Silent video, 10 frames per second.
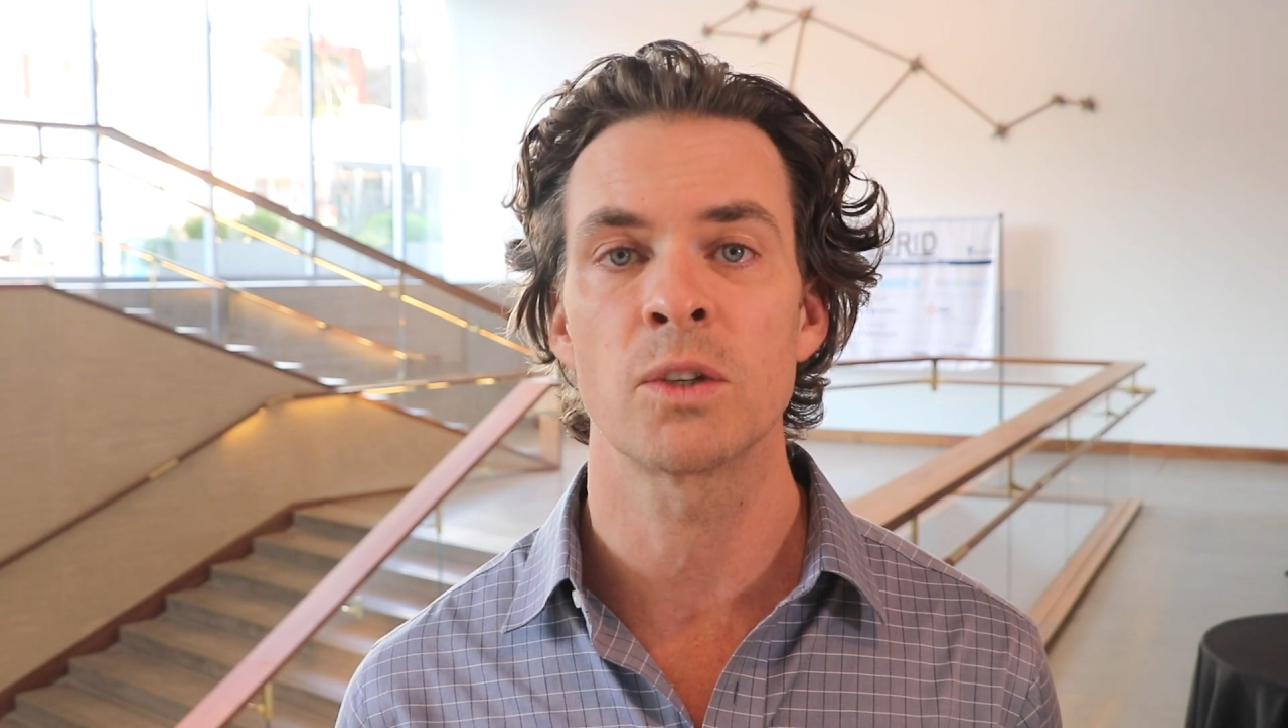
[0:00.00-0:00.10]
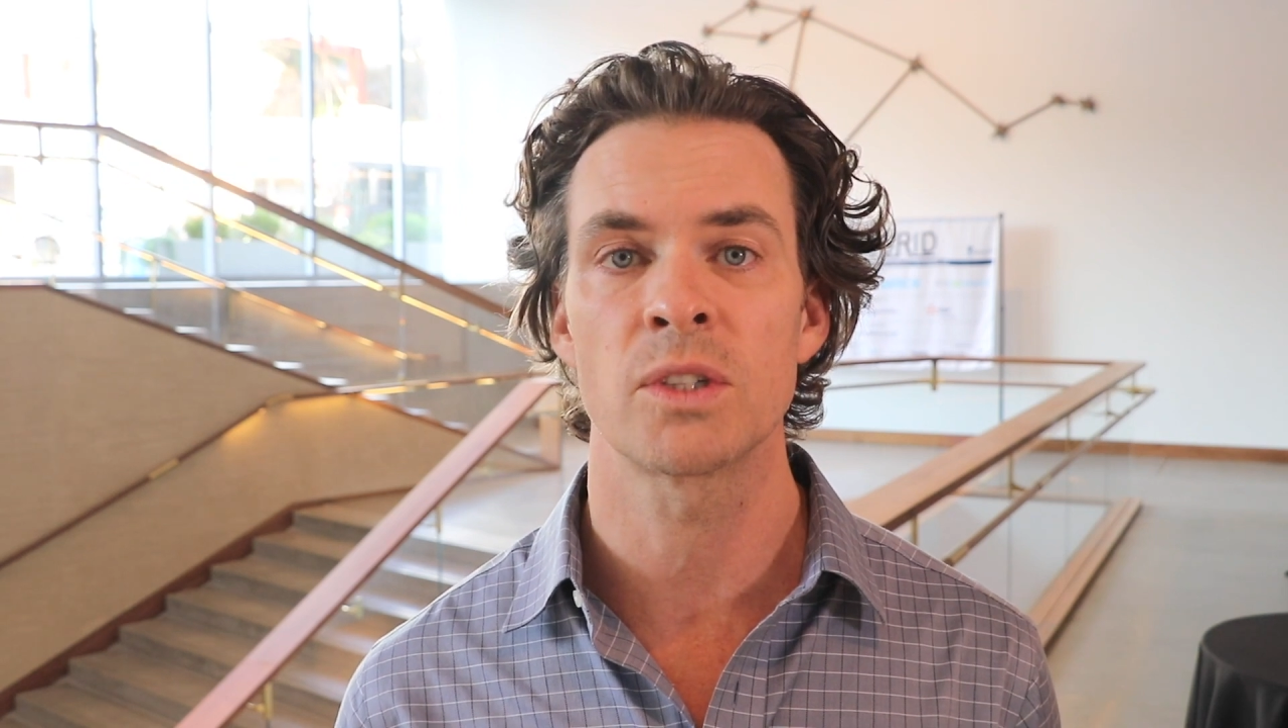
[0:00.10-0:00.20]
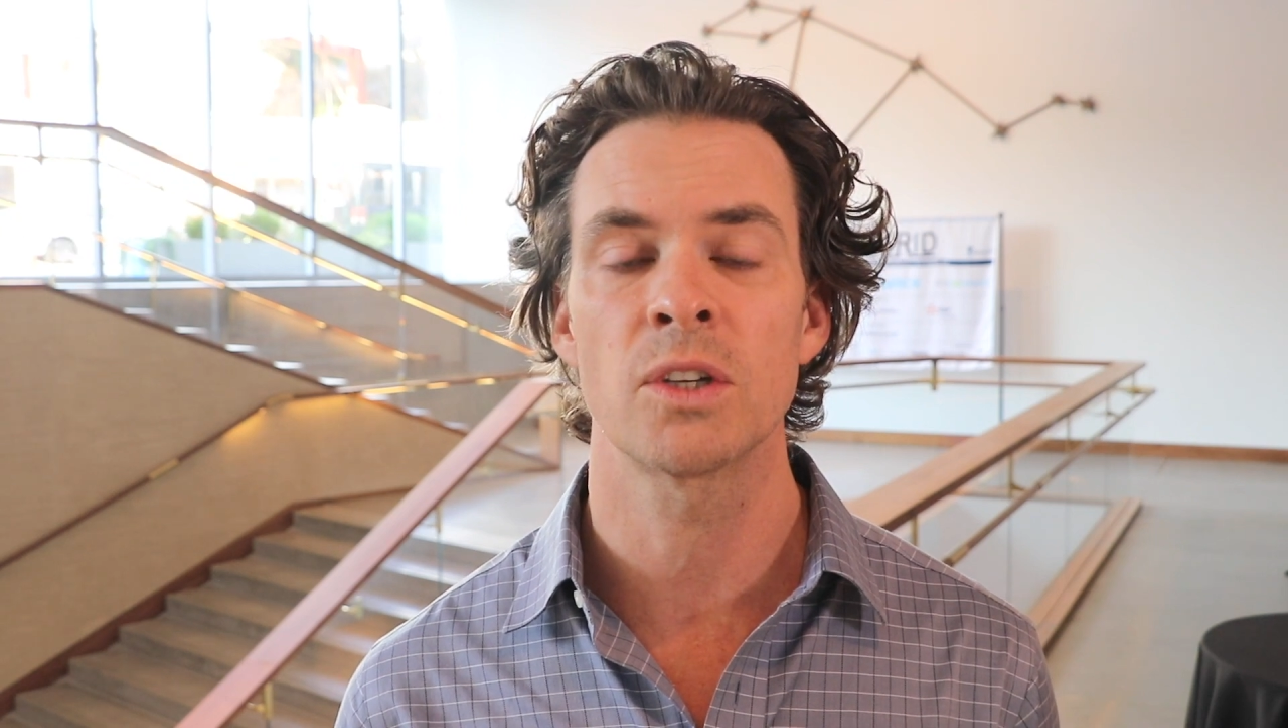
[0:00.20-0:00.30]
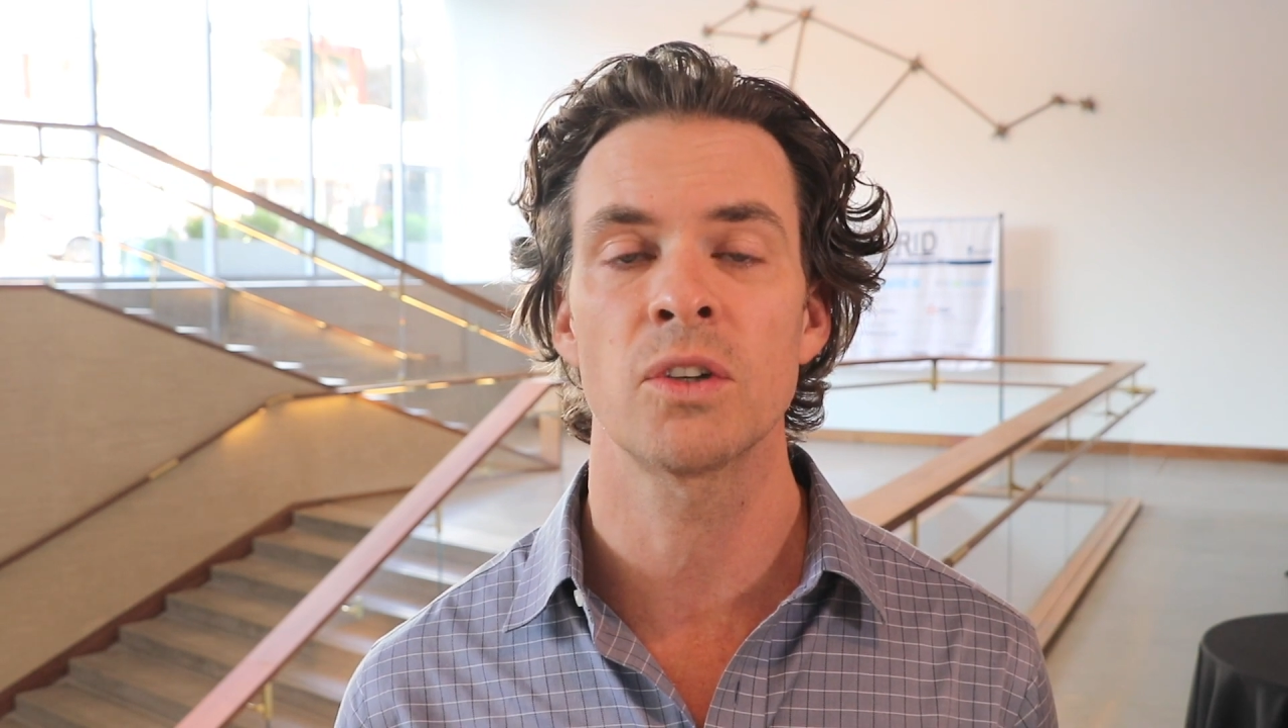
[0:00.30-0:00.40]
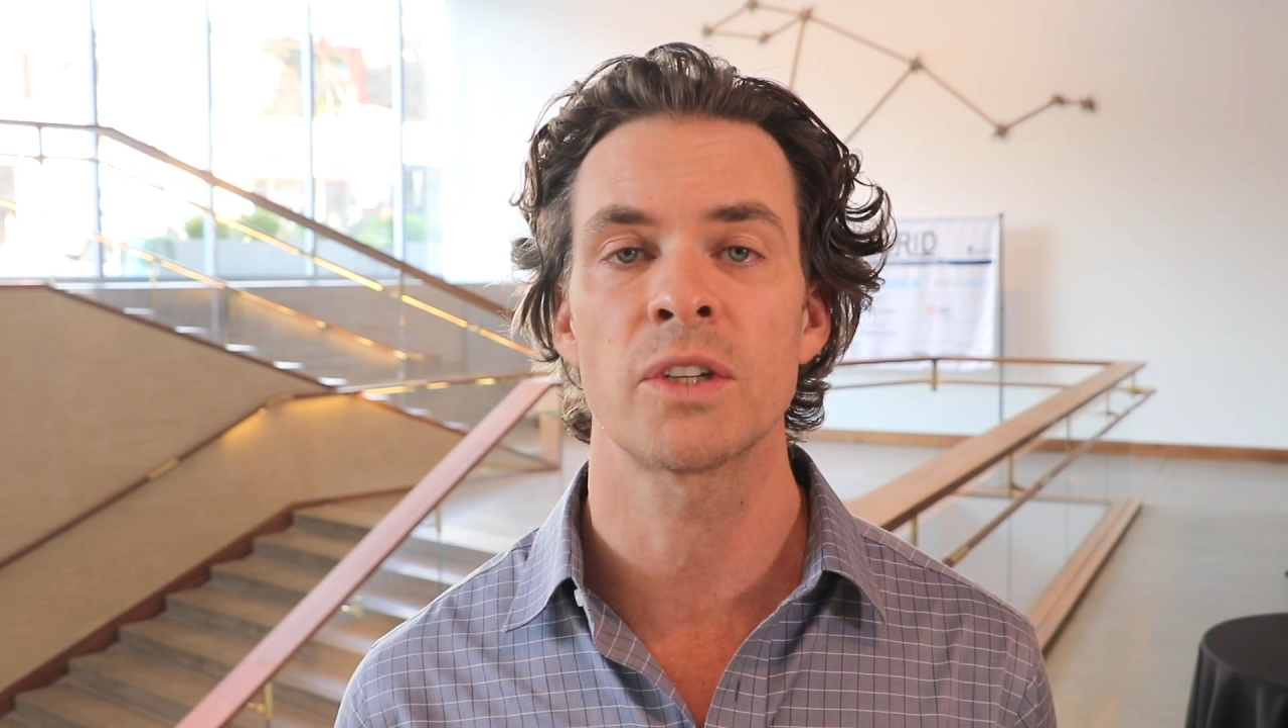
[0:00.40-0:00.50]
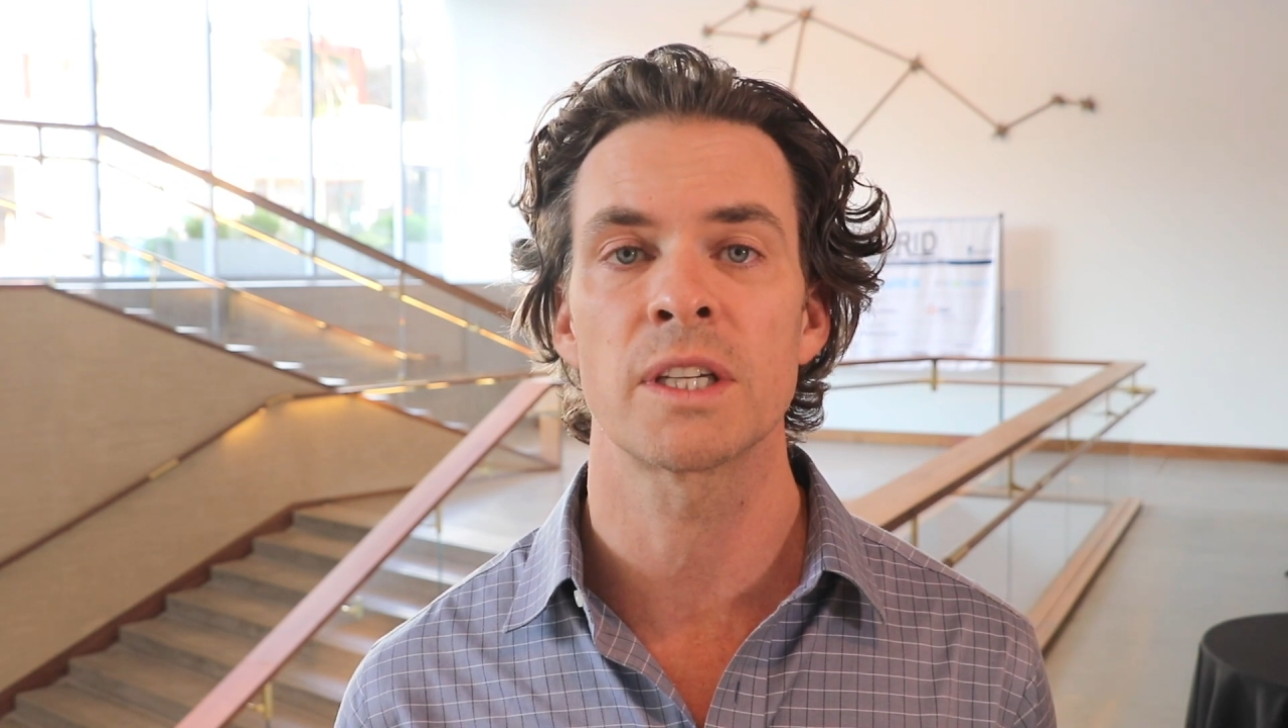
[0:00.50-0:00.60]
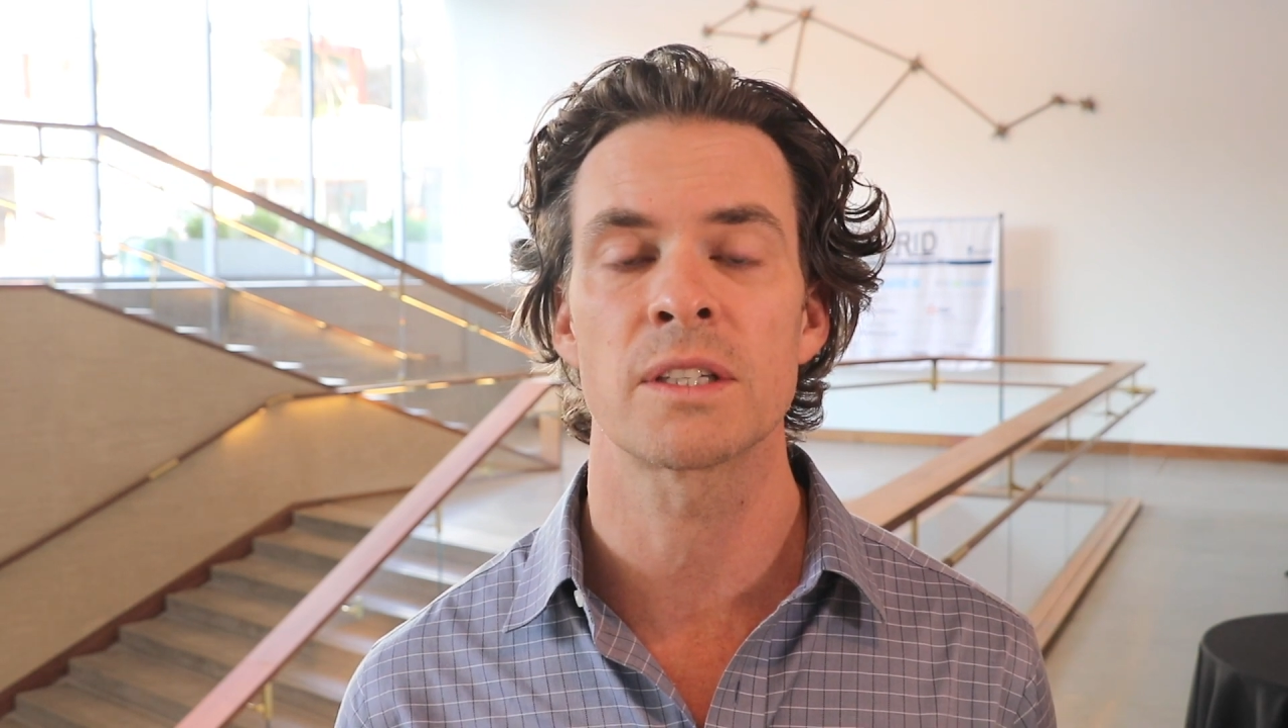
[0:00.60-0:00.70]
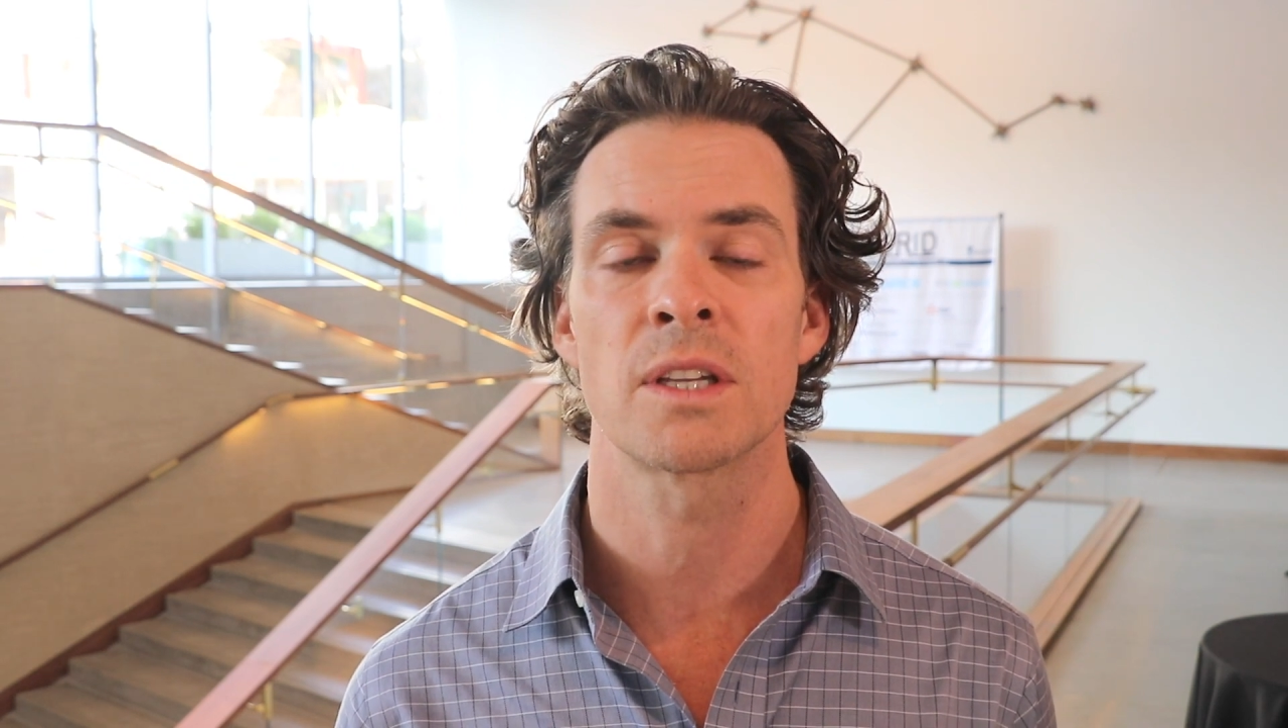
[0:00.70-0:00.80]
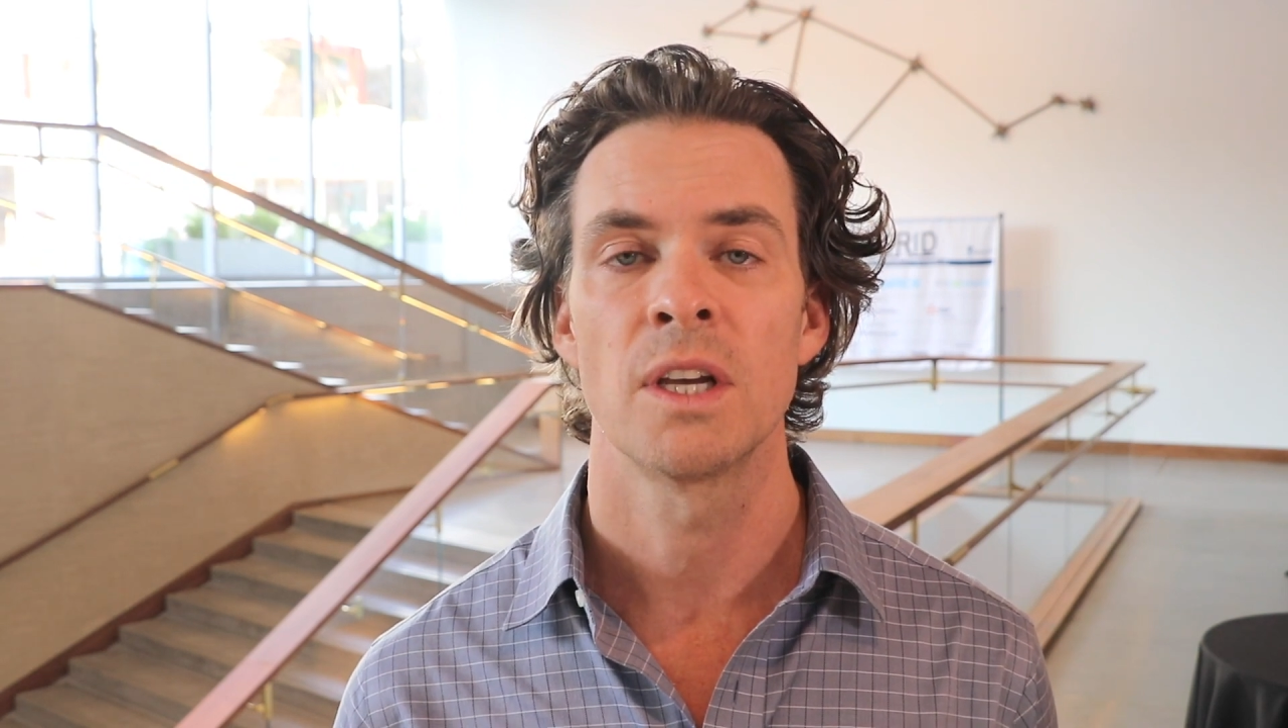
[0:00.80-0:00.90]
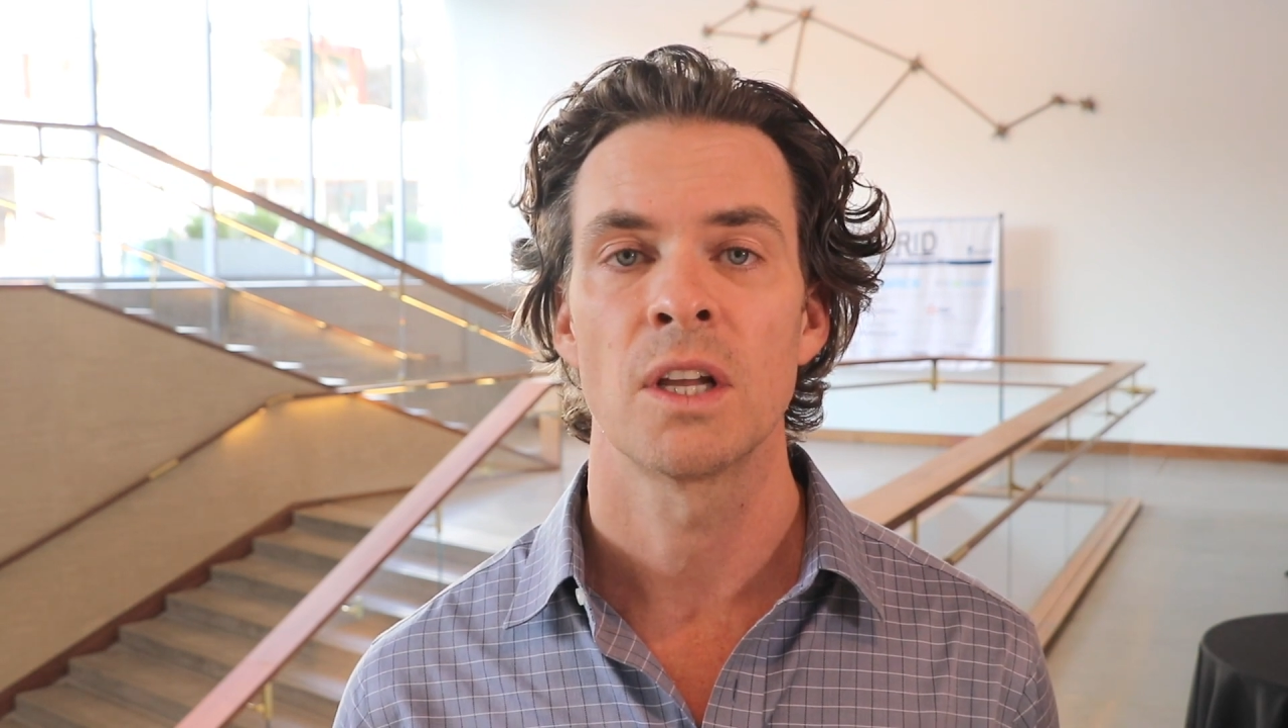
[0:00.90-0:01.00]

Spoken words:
utilities